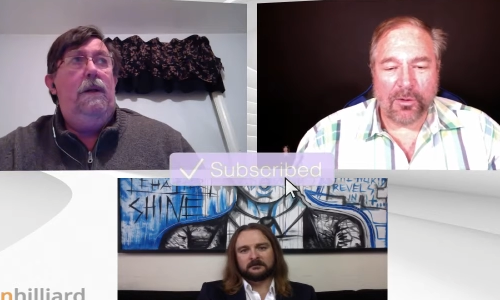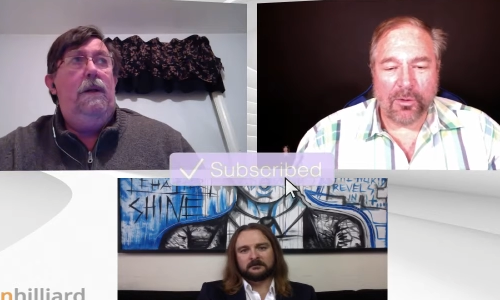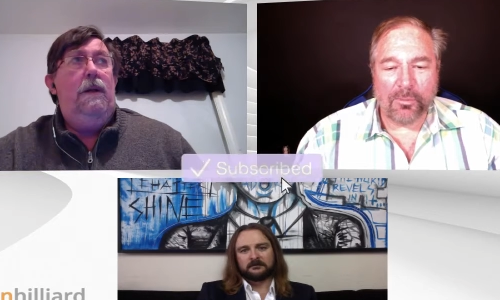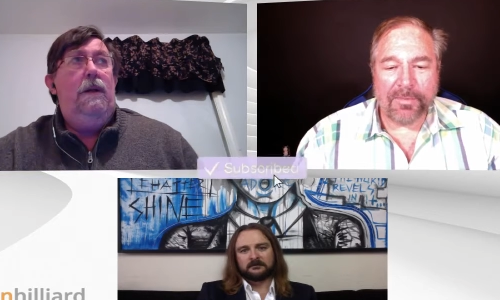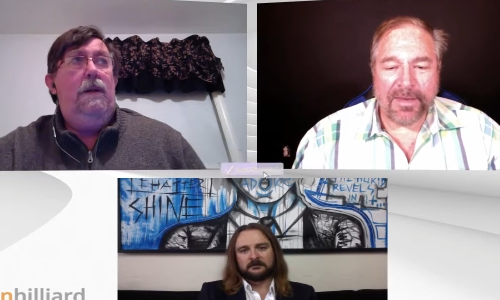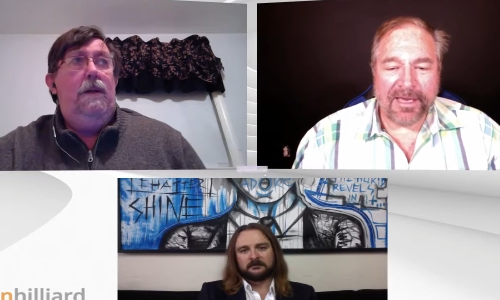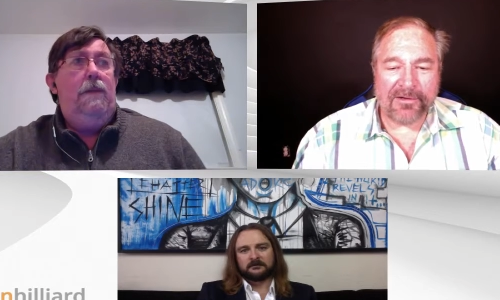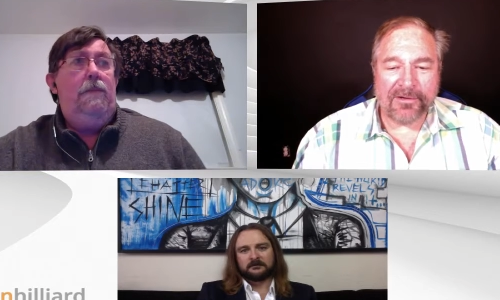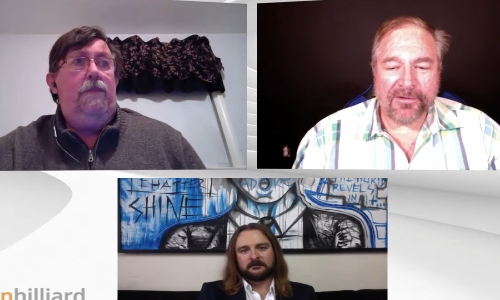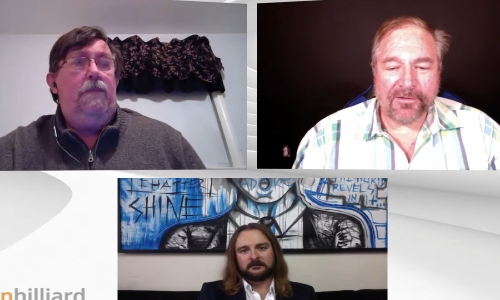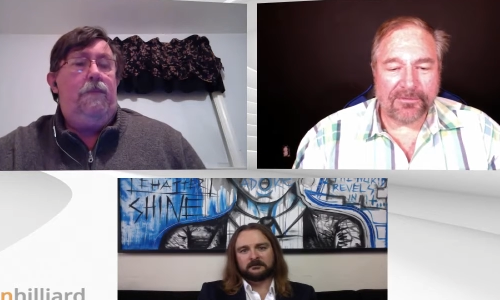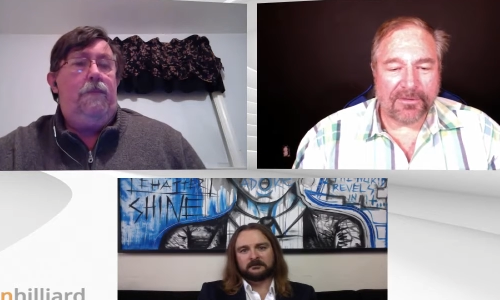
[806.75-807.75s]
Speaker 1: you know, a
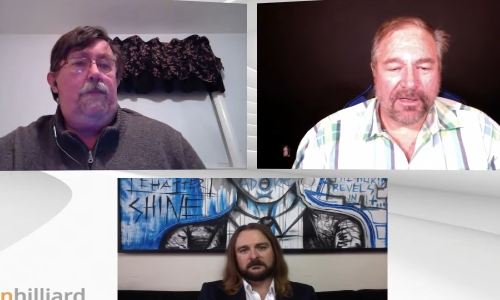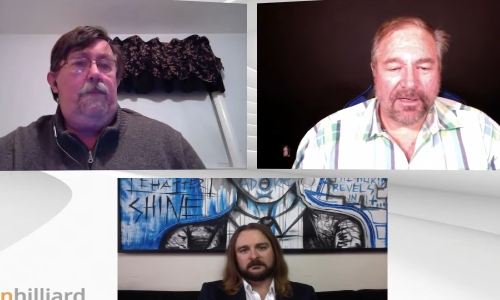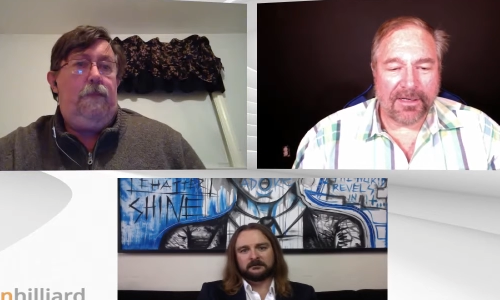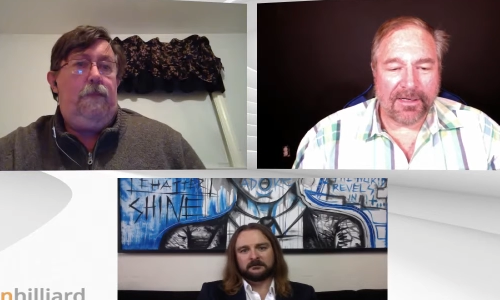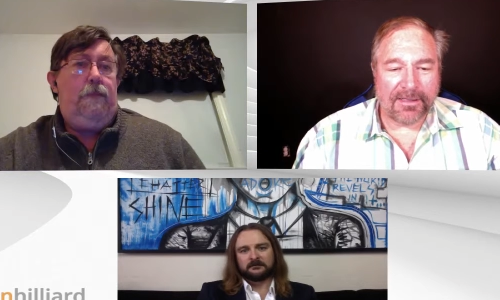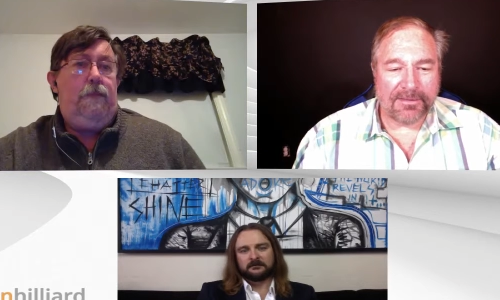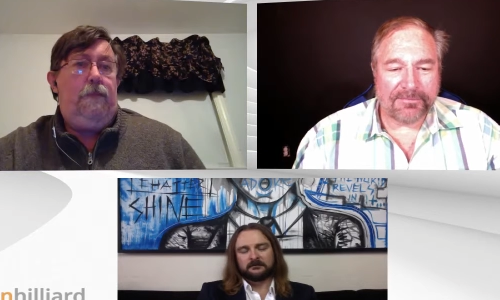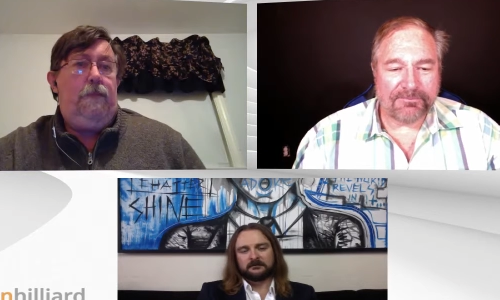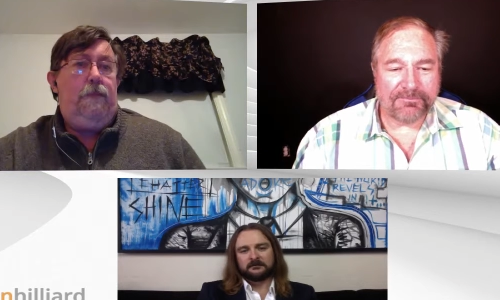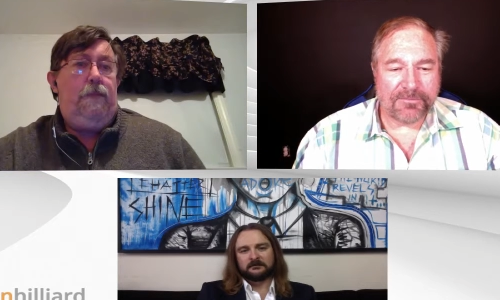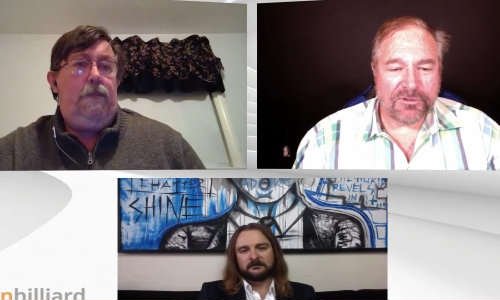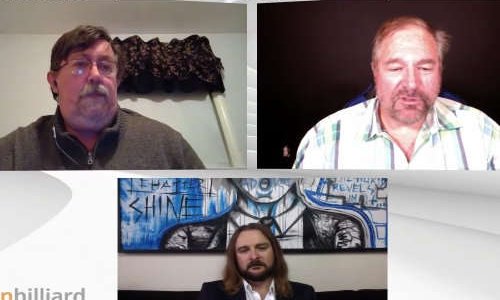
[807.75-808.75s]
better
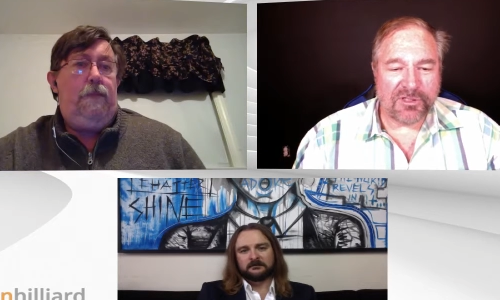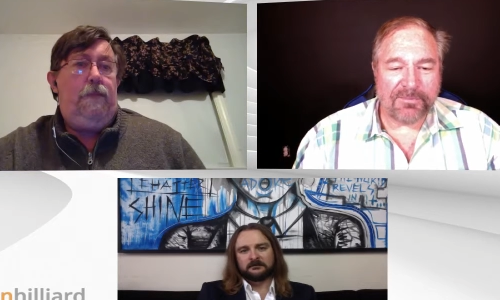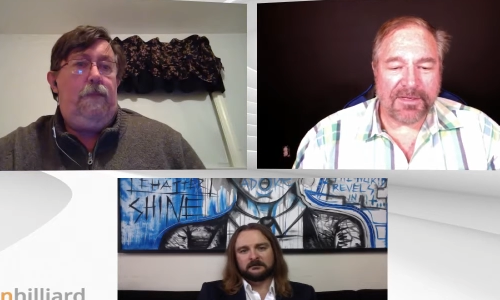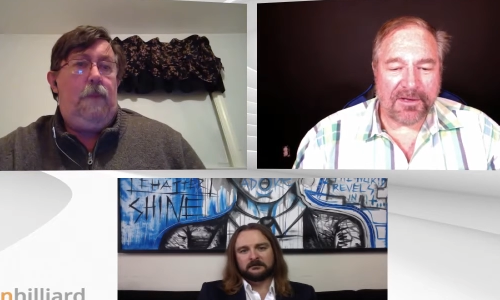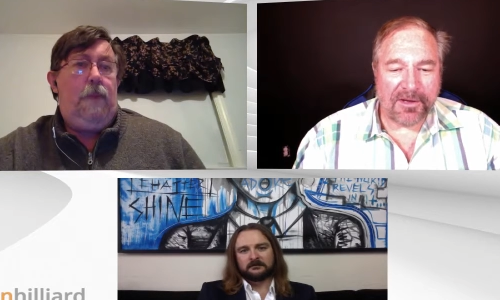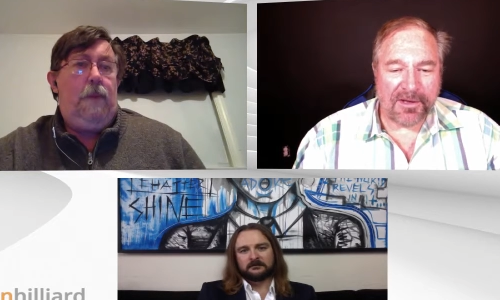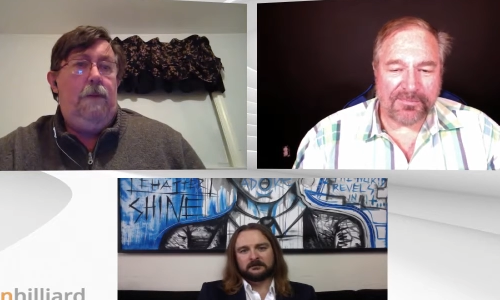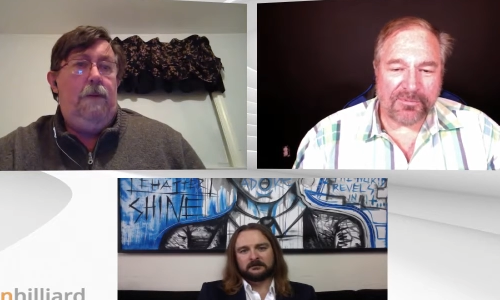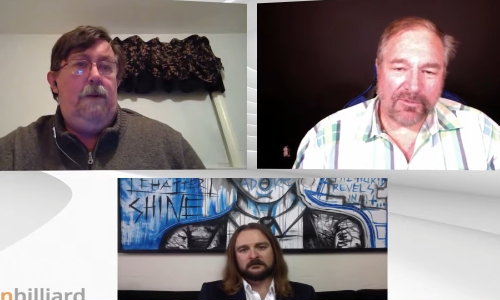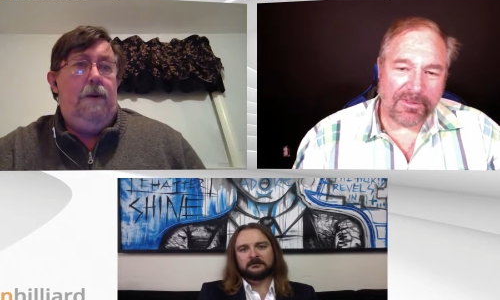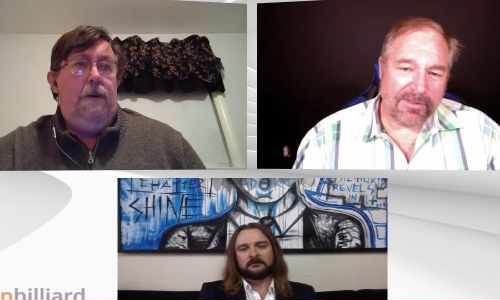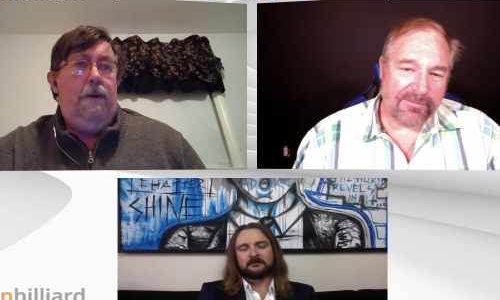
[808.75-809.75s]
um, jumping
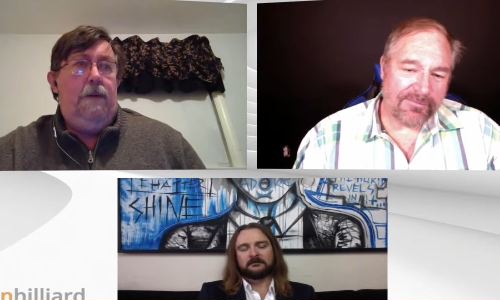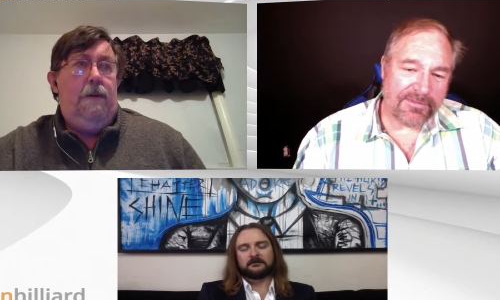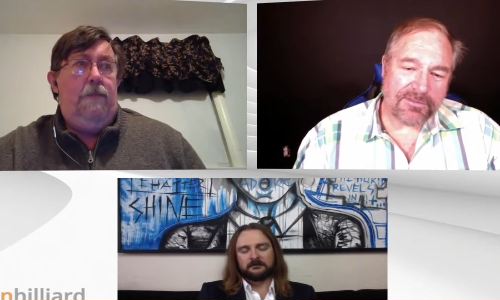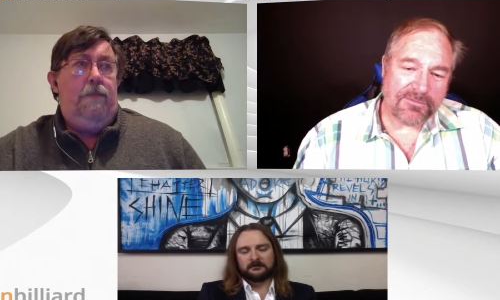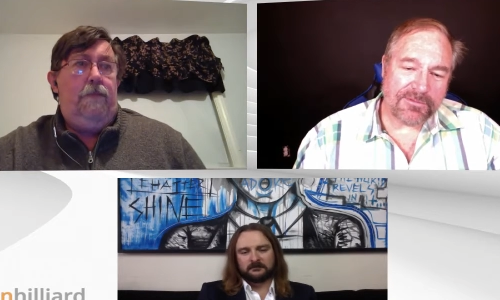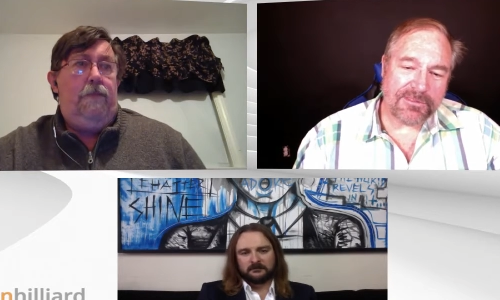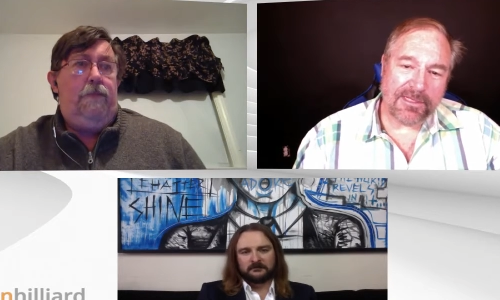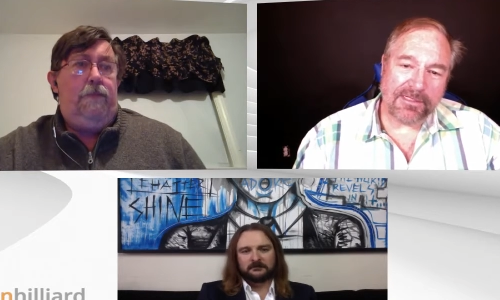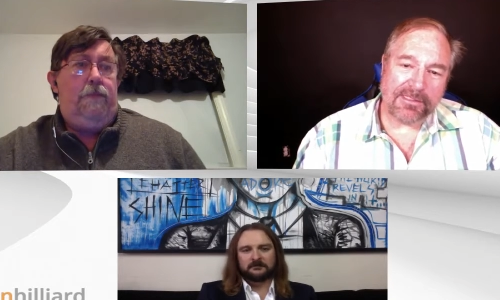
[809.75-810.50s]
off point if this was